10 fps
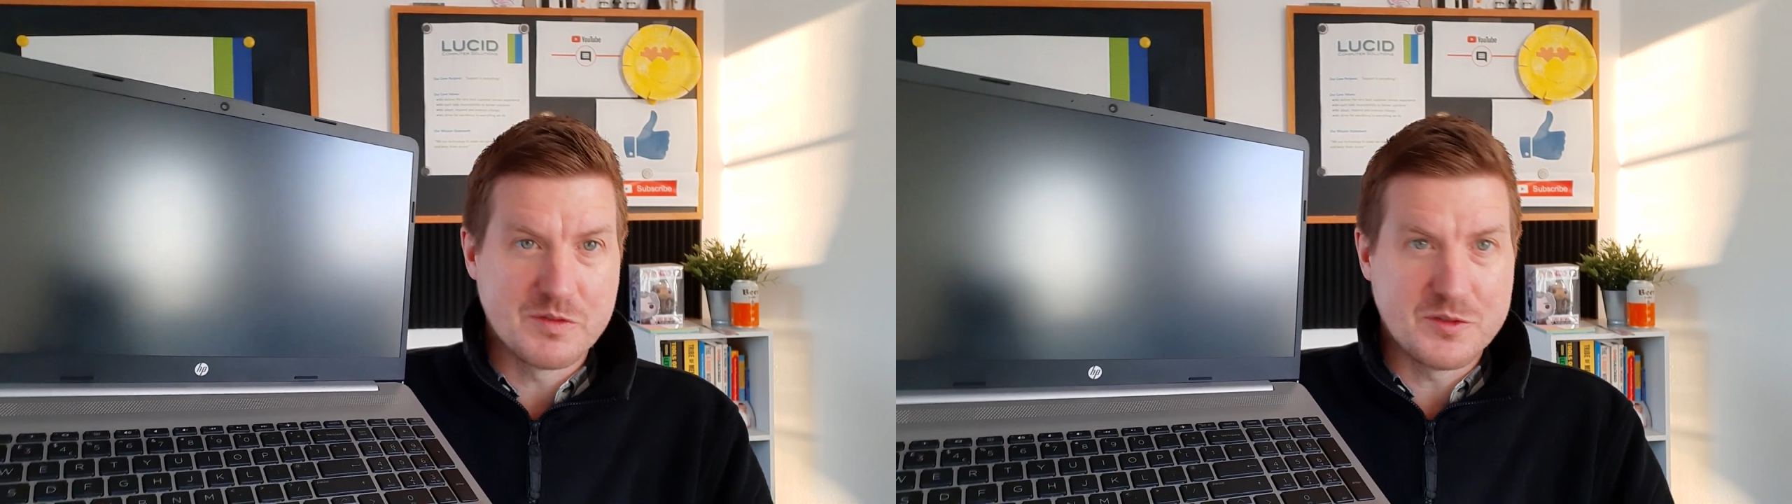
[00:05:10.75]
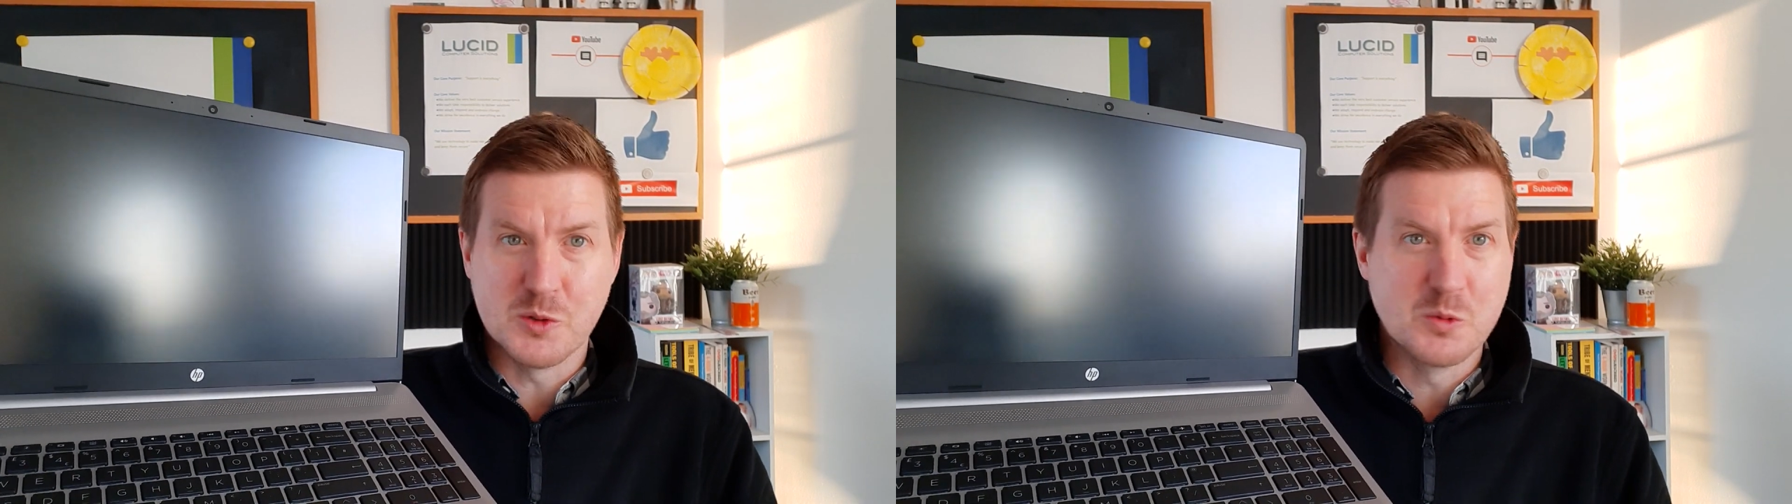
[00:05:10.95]

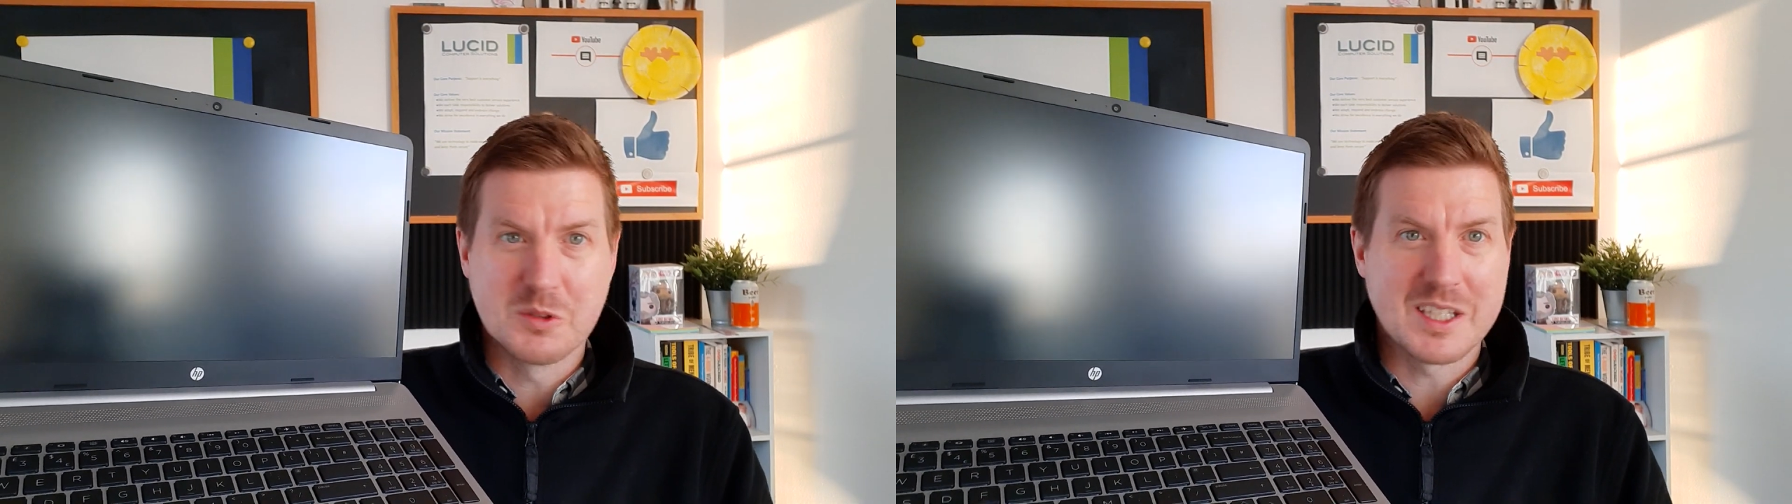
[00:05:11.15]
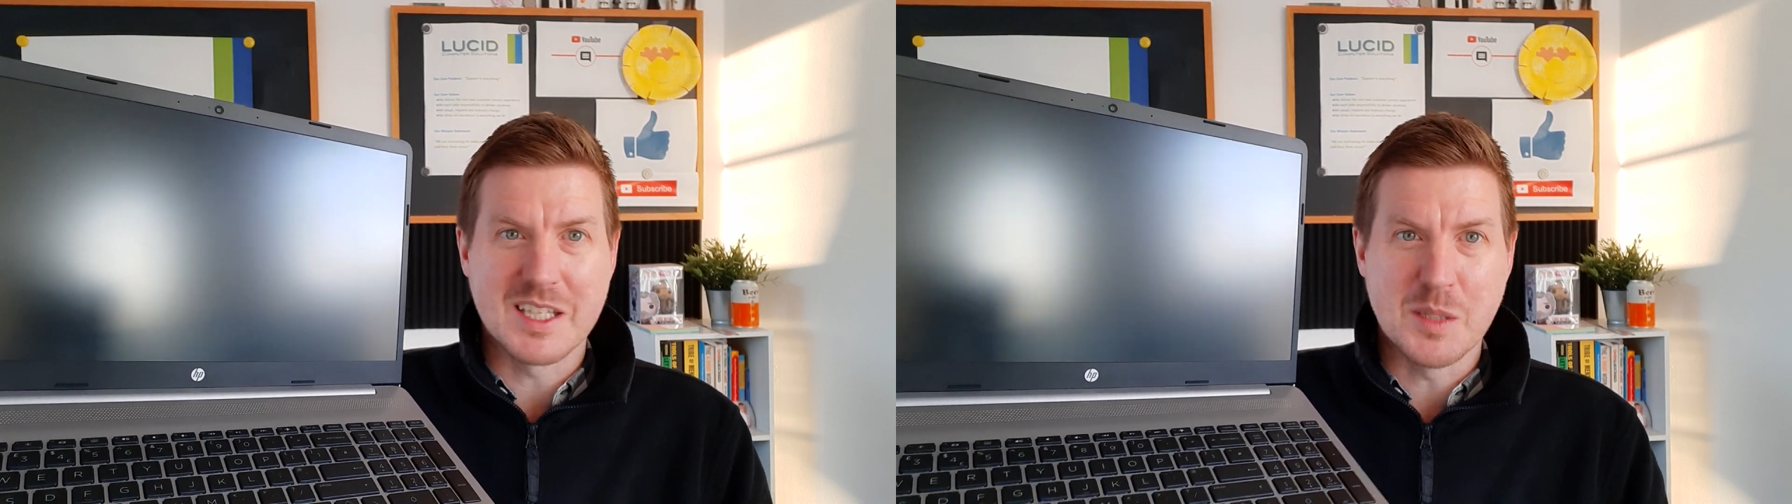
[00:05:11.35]
full
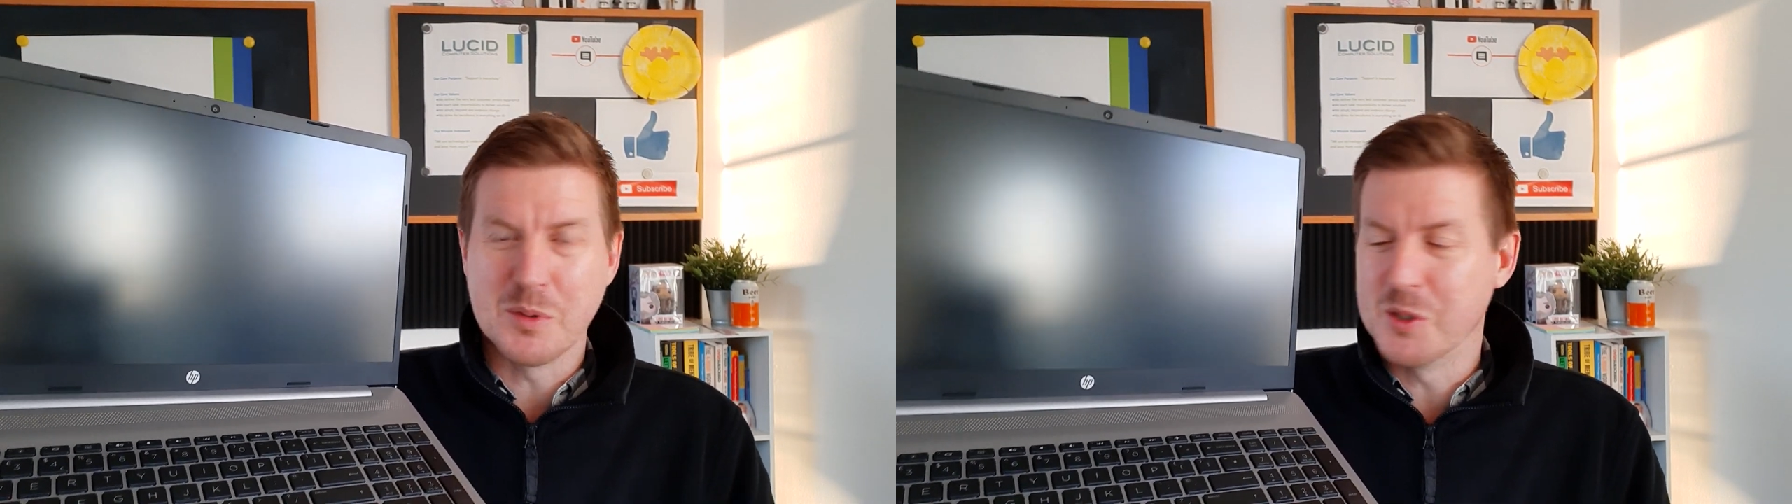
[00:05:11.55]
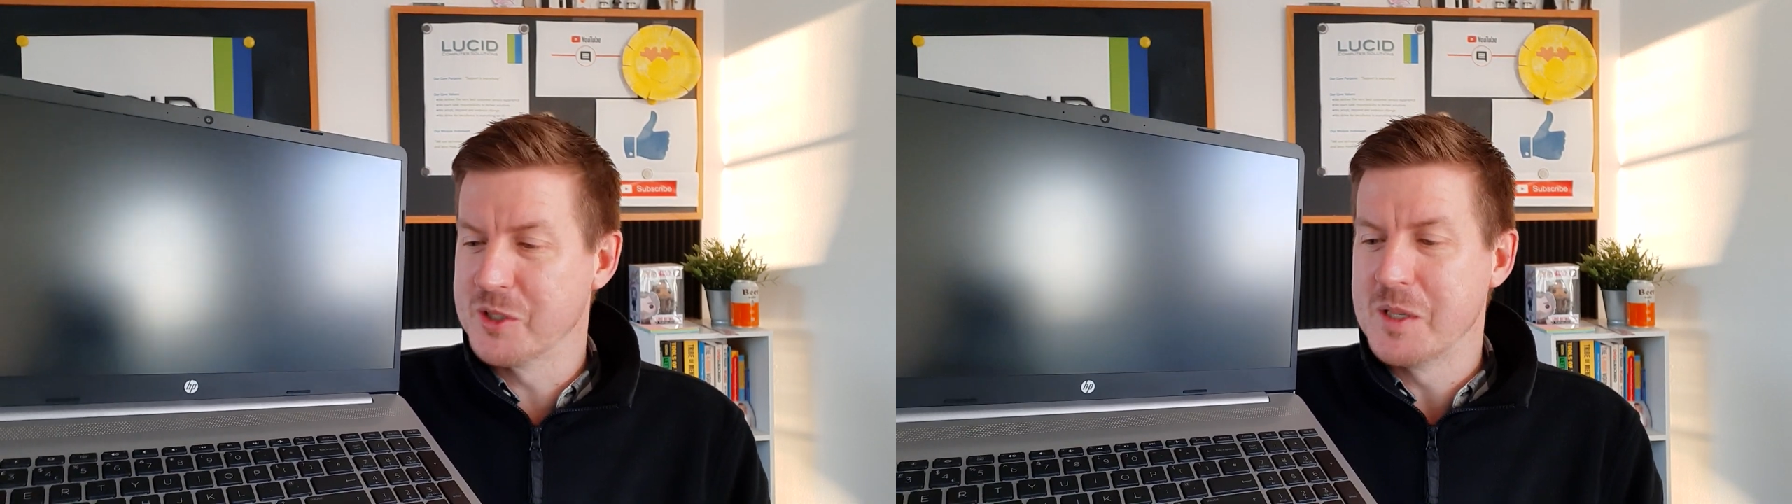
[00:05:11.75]

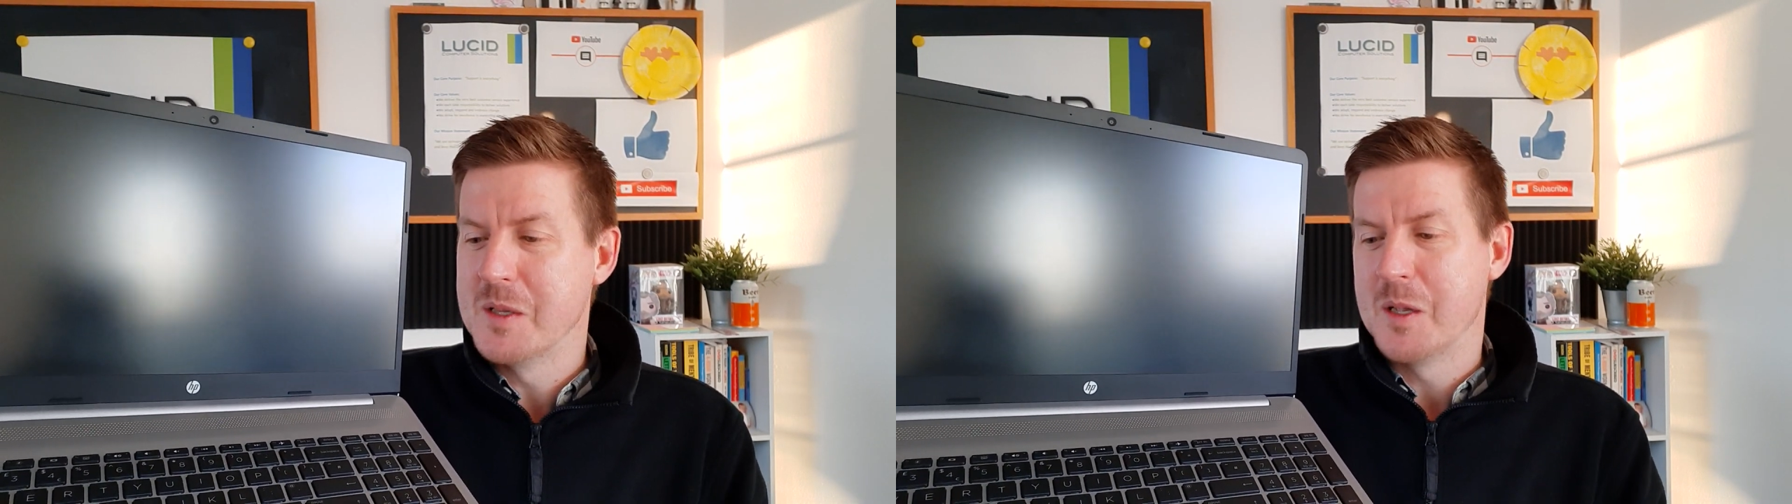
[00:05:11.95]
keyboard.